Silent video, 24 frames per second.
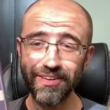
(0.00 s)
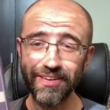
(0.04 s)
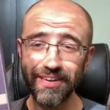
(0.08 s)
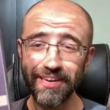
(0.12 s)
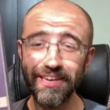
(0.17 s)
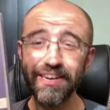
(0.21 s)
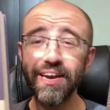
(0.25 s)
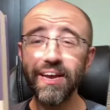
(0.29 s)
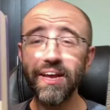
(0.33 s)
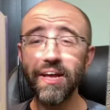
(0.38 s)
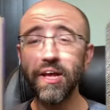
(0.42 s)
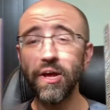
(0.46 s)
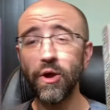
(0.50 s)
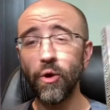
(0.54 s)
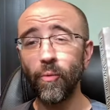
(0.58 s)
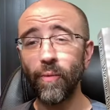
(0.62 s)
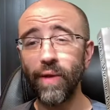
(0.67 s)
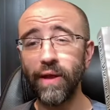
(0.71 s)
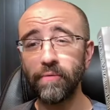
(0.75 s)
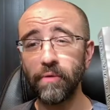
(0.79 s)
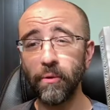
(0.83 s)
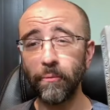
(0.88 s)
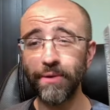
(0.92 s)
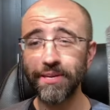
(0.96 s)
good.
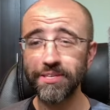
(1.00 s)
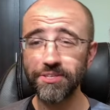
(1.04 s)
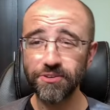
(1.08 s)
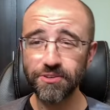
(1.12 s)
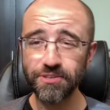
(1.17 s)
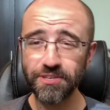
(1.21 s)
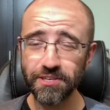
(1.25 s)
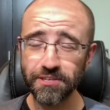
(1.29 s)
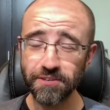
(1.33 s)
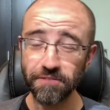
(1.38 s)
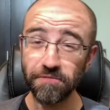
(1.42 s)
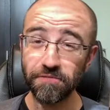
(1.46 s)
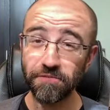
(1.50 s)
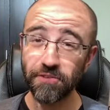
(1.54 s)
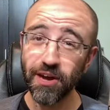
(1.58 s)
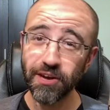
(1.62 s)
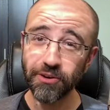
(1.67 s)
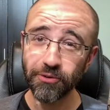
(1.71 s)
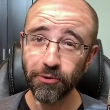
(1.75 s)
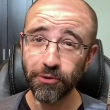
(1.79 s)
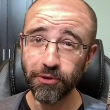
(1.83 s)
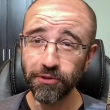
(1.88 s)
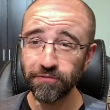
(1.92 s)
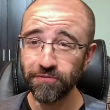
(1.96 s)
We Were Wizards is a fun,
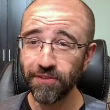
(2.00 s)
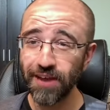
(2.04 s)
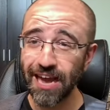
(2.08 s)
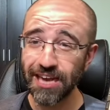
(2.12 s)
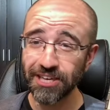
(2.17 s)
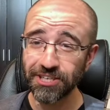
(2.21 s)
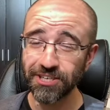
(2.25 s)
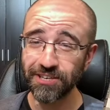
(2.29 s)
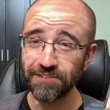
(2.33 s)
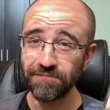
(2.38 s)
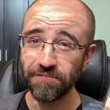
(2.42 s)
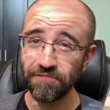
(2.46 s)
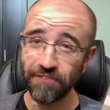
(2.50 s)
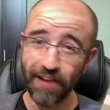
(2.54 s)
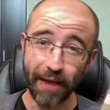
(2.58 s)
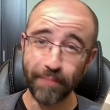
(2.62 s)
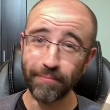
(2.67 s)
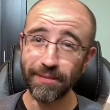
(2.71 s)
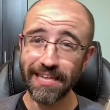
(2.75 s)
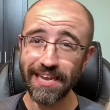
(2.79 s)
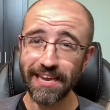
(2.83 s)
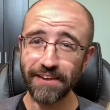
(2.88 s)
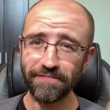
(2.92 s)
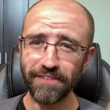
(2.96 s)
old-fashioned
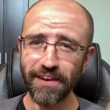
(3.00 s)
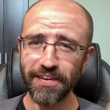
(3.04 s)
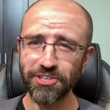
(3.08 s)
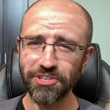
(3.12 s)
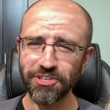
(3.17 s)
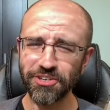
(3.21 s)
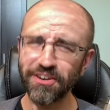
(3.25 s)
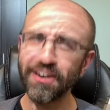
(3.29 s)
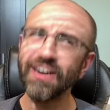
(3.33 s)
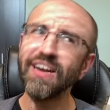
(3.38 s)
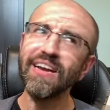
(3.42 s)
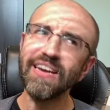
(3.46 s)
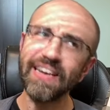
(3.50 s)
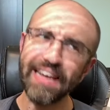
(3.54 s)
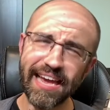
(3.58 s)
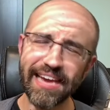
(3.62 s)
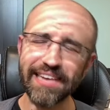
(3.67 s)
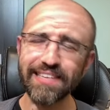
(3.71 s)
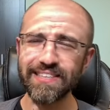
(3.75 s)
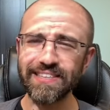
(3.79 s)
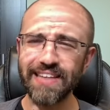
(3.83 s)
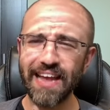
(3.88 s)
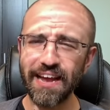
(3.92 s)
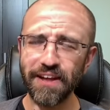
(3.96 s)
family adventure.
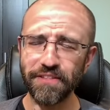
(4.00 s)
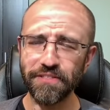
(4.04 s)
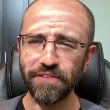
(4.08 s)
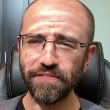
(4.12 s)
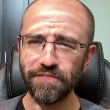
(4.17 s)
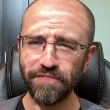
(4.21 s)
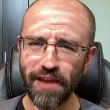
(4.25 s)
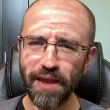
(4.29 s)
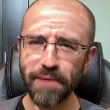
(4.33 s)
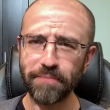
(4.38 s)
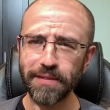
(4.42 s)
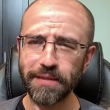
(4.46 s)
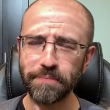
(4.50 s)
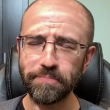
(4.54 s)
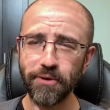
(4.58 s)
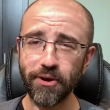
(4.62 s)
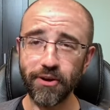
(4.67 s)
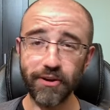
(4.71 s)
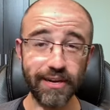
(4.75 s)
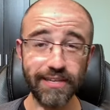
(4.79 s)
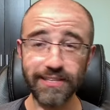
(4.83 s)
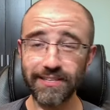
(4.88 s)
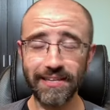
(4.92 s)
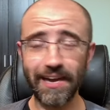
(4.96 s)
Ixnay on the family
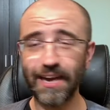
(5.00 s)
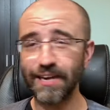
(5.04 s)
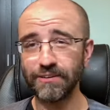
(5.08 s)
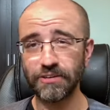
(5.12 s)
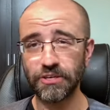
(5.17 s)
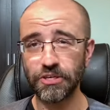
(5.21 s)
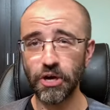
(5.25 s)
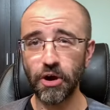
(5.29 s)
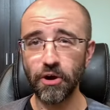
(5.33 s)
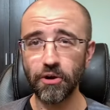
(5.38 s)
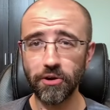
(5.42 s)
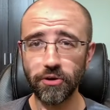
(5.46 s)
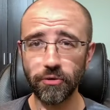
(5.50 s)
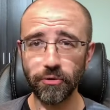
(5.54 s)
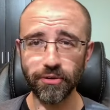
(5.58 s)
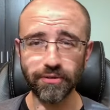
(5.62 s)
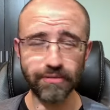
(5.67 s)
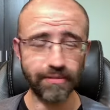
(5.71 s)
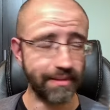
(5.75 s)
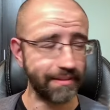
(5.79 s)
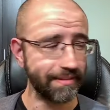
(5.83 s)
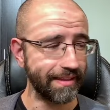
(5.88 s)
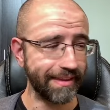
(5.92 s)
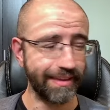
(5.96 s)
part. It's not dark
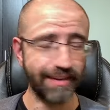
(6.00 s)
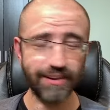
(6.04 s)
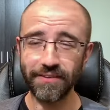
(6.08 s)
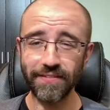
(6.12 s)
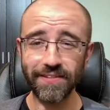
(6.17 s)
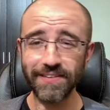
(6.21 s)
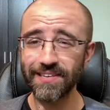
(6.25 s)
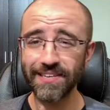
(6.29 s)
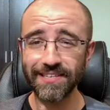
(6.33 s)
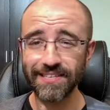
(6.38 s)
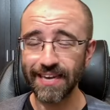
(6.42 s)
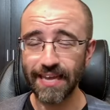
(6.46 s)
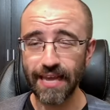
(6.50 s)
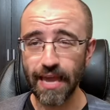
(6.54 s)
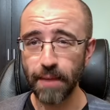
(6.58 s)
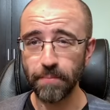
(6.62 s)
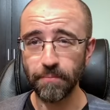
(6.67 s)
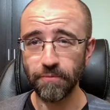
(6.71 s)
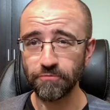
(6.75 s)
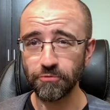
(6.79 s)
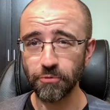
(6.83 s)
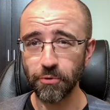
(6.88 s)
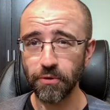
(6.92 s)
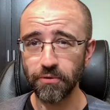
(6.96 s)
or, you know, this isn't Game
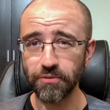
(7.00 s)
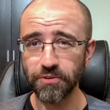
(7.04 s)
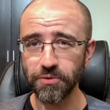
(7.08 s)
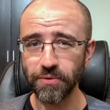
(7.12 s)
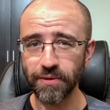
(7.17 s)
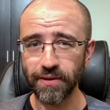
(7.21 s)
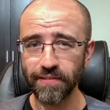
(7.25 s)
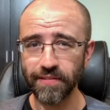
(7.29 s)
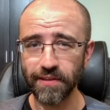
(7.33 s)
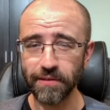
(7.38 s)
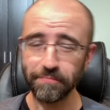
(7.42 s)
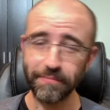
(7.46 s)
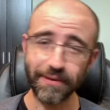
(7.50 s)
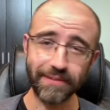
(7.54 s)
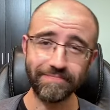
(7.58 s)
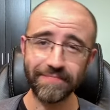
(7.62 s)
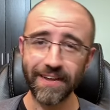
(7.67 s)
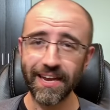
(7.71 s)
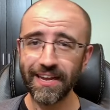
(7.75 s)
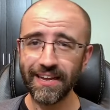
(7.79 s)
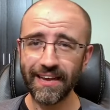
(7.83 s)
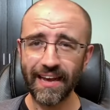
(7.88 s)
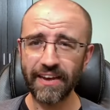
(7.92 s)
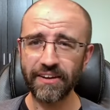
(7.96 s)
of Thrones or anything, but
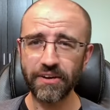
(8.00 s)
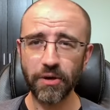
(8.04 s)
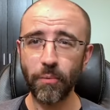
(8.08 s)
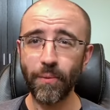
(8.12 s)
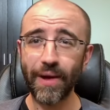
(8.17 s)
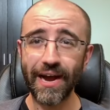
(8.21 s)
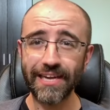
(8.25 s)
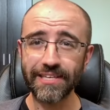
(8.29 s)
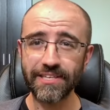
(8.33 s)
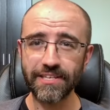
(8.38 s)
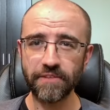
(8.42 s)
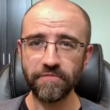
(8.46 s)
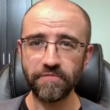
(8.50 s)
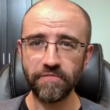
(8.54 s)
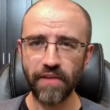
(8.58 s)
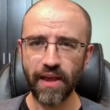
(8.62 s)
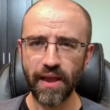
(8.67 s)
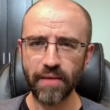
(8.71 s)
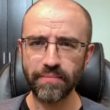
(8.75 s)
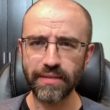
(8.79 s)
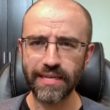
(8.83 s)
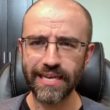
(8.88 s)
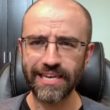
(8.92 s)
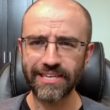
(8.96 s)
I don't know why I said
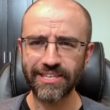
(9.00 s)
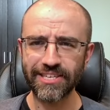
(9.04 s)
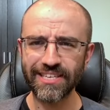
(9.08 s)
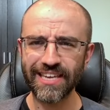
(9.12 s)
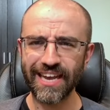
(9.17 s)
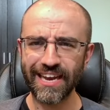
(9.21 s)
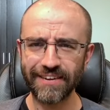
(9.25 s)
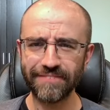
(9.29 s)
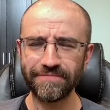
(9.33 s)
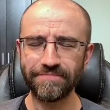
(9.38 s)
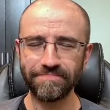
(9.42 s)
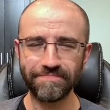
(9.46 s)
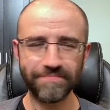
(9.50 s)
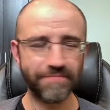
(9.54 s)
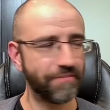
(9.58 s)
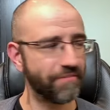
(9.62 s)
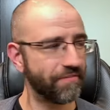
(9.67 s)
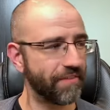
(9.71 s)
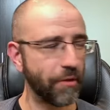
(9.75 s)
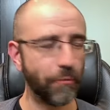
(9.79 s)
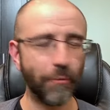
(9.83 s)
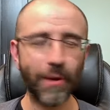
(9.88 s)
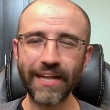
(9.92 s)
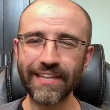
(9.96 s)
family. It just kind of
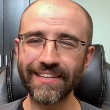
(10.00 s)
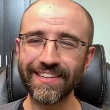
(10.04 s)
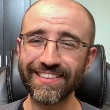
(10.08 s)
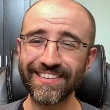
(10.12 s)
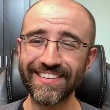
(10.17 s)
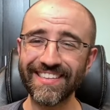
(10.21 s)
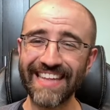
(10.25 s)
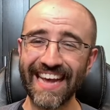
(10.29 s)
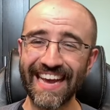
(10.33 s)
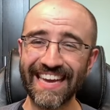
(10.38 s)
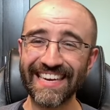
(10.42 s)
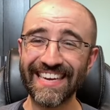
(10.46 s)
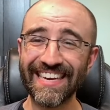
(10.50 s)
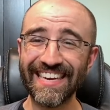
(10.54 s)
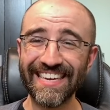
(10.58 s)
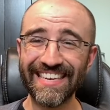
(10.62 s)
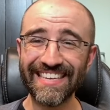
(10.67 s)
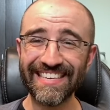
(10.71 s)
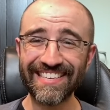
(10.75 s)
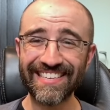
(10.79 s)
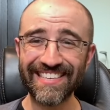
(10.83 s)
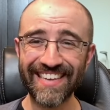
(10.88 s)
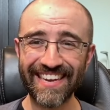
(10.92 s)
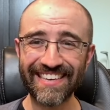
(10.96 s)
fit well into that
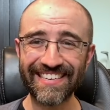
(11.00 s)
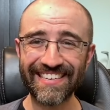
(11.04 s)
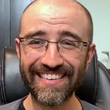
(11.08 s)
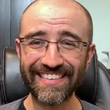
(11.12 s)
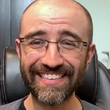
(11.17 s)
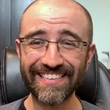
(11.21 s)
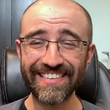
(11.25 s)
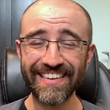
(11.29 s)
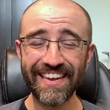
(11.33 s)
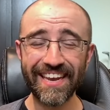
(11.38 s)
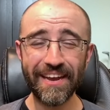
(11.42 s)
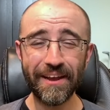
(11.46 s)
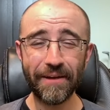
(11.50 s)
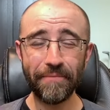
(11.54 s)
sentence.